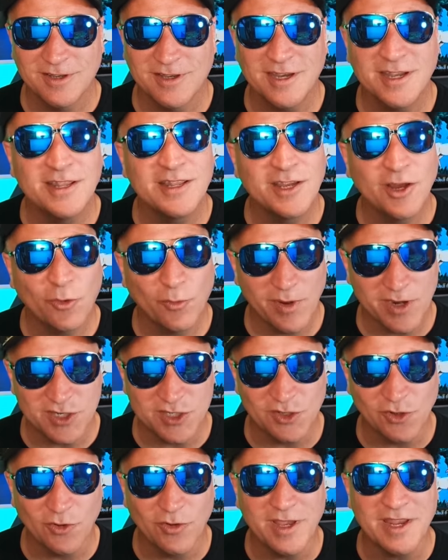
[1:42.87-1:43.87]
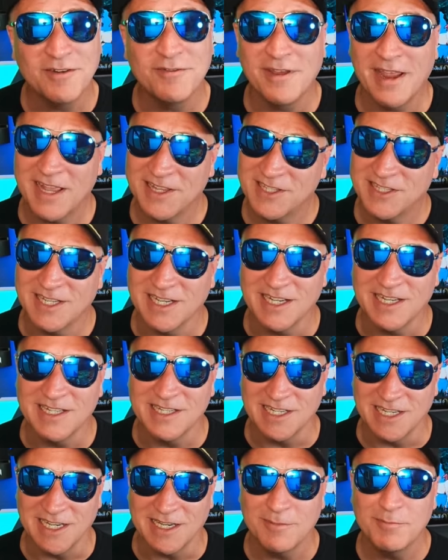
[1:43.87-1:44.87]
in the original Advanced
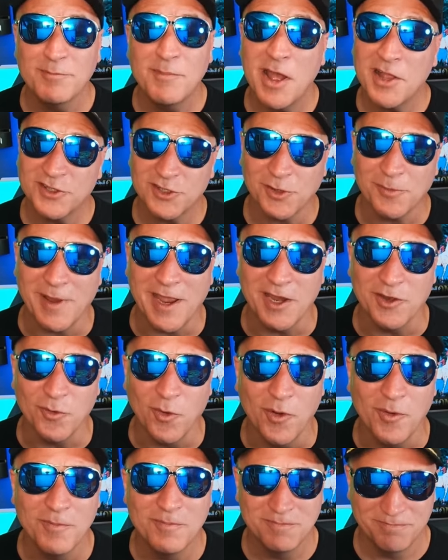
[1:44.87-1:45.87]
D&D Monster Manual.